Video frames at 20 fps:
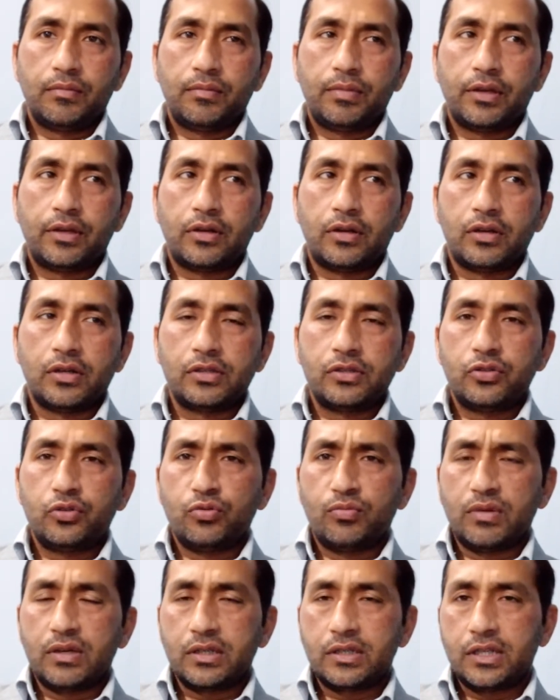because
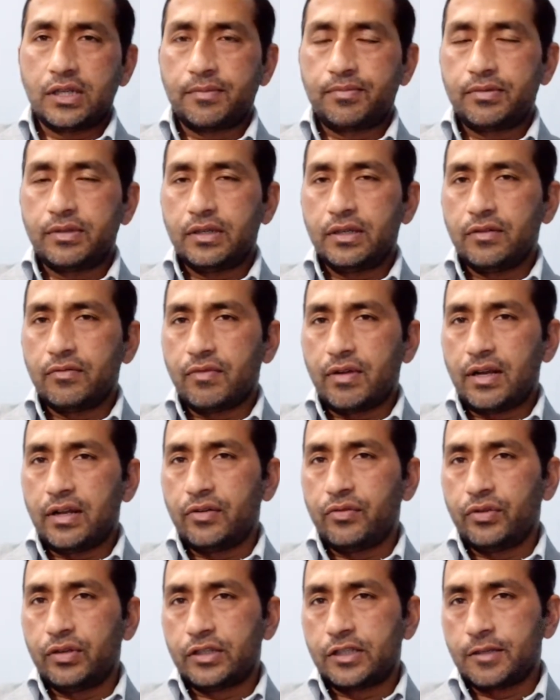you must have seen while
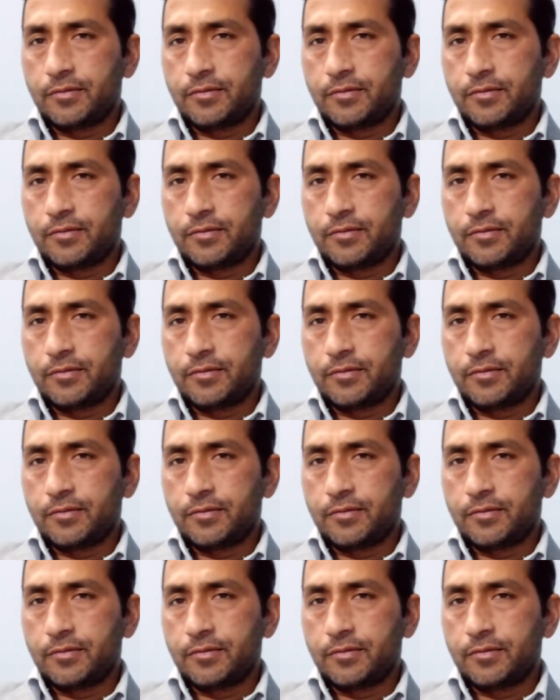doing